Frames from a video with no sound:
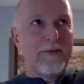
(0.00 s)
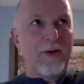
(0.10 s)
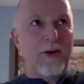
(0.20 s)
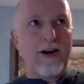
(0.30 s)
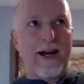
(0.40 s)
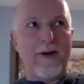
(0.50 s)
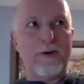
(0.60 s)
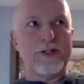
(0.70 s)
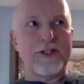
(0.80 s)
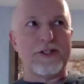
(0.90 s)
before I
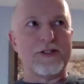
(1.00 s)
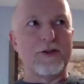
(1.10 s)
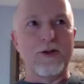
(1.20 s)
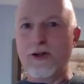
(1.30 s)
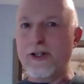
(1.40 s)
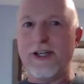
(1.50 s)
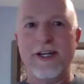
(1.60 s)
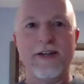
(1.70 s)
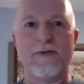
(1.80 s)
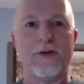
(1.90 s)
was just
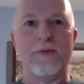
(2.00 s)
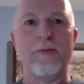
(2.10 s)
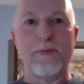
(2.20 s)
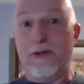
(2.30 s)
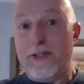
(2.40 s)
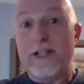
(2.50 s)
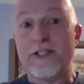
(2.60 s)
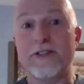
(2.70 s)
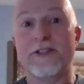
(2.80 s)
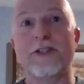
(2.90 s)
looking for people, and I
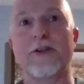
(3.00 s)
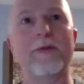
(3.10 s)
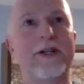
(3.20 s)
still do,